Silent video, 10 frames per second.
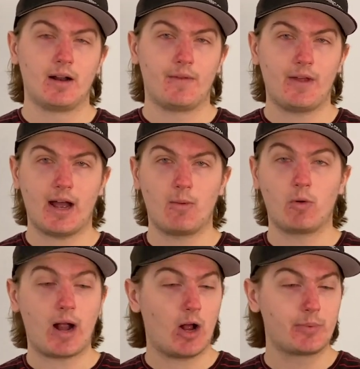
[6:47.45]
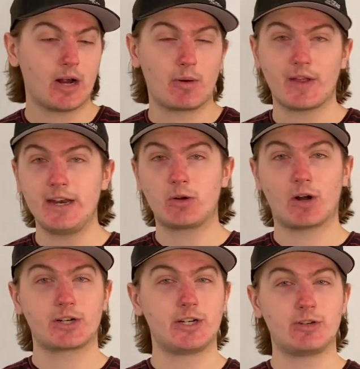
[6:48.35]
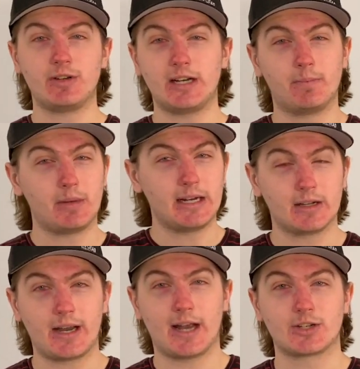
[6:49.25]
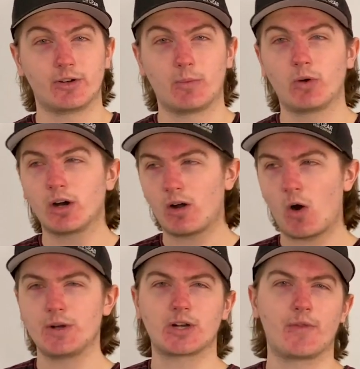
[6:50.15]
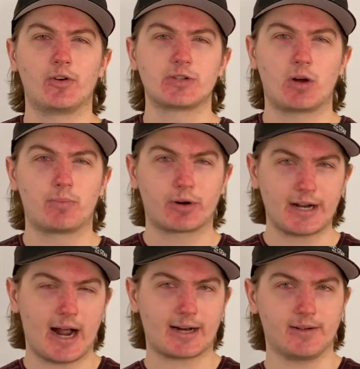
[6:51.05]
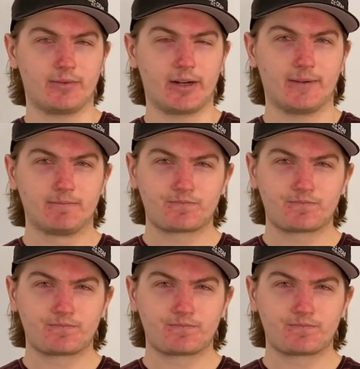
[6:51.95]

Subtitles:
that will help you out with any questions you need immediately answered, and we're always on there as well pretty actively.